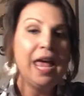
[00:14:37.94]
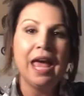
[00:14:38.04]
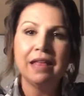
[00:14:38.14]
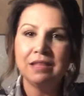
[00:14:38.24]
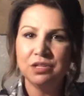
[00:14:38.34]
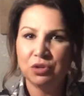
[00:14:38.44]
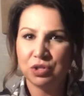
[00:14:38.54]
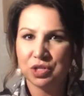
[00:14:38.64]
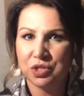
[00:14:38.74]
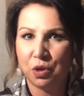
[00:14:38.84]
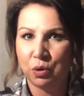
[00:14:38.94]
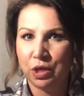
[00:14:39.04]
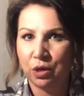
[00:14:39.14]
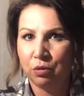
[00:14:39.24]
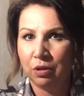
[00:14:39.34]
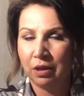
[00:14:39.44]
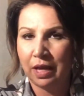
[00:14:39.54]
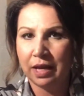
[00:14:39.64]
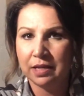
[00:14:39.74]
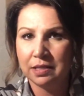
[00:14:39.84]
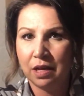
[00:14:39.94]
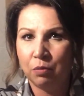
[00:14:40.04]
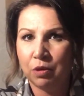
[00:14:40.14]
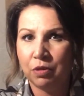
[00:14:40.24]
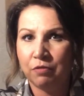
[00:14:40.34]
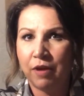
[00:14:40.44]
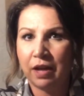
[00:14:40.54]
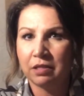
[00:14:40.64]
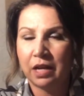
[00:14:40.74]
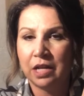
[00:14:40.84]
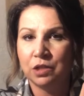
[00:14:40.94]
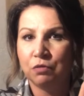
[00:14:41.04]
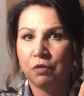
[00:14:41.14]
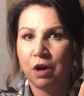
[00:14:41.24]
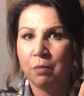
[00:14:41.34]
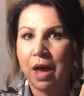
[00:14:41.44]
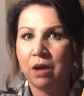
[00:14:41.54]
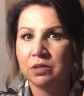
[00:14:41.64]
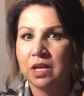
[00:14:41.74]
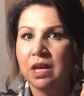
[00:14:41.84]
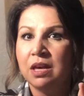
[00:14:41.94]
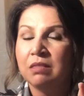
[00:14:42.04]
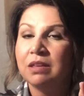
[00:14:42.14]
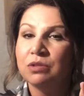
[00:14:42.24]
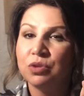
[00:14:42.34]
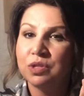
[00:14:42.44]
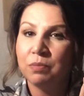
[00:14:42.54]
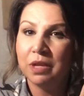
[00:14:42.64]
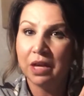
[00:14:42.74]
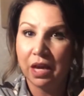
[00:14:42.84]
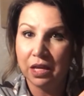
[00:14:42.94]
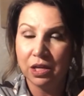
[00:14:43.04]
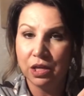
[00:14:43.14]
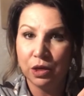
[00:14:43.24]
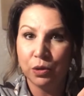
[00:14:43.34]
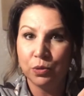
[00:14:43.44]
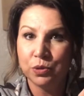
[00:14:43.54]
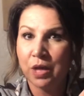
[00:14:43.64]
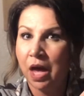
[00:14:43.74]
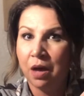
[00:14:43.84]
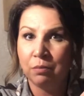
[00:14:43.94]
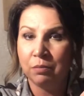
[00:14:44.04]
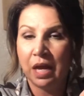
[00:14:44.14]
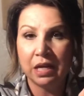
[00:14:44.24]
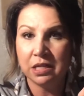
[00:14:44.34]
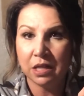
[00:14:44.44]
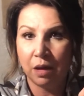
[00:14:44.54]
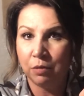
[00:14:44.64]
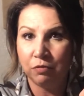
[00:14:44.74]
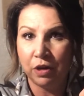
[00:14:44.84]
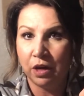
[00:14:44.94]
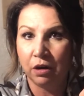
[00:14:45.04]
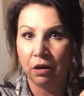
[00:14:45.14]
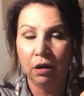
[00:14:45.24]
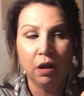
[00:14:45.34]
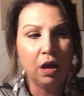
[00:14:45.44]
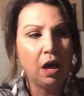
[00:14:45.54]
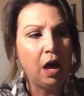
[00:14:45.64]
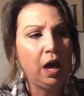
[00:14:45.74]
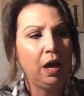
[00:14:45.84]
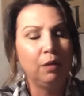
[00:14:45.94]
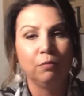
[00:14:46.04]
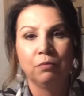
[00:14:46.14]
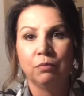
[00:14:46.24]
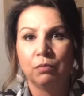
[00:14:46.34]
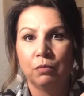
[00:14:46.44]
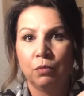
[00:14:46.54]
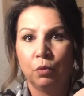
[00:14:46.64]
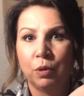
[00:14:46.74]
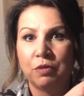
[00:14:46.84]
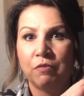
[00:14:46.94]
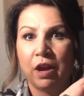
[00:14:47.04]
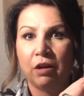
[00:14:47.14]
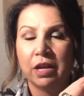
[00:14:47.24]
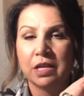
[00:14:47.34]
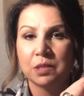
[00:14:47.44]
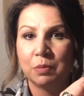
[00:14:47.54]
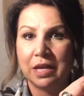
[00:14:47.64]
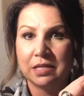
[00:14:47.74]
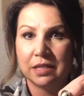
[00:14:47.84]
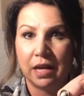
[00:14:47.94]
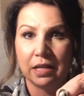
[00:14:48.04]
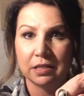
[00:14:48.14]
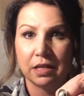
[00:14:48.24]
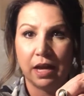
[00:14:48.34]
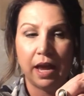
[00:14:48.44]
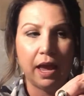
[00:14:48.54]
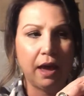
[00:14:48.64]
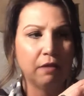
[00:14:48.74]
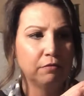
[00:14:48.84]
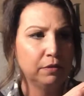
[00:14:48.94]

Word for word: And these are just so cute. Like I said, with the fact that I do farmhouse, these are something I could use um, any time of year. Um, with various place settings that I have.